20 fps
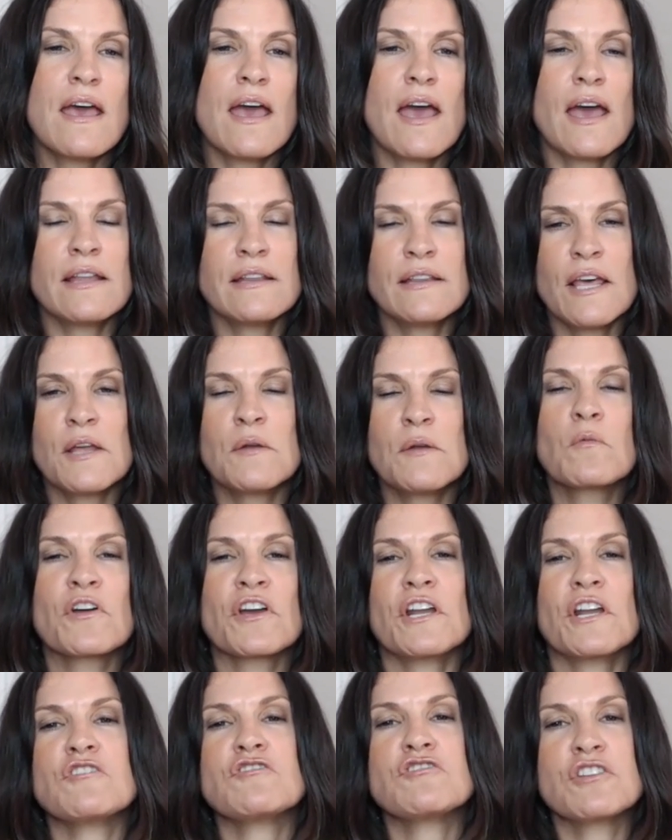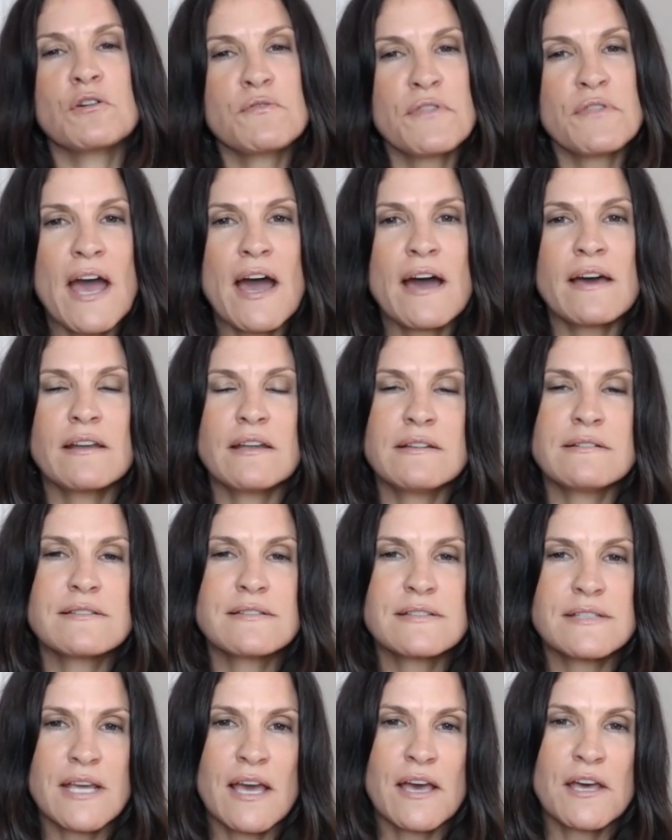and then we're going to show that
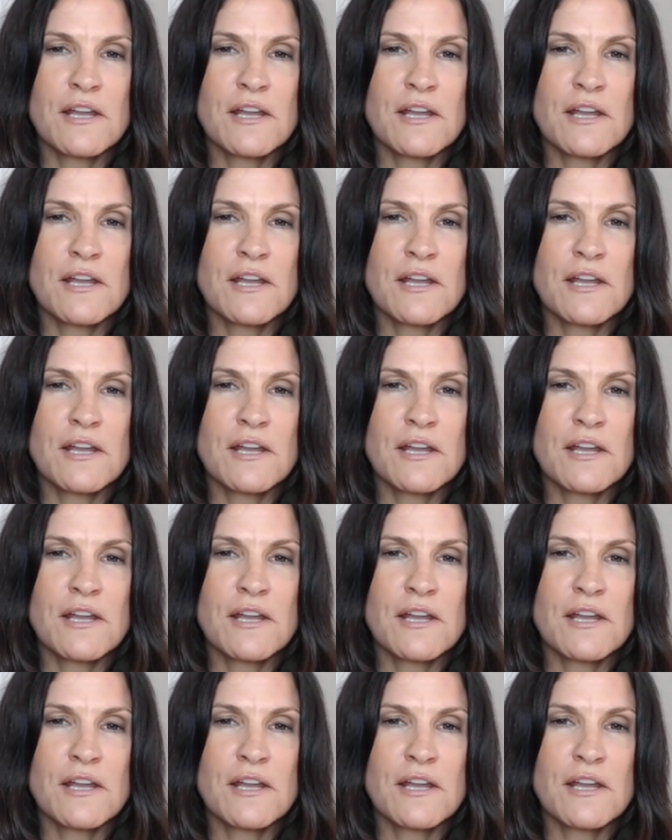instead.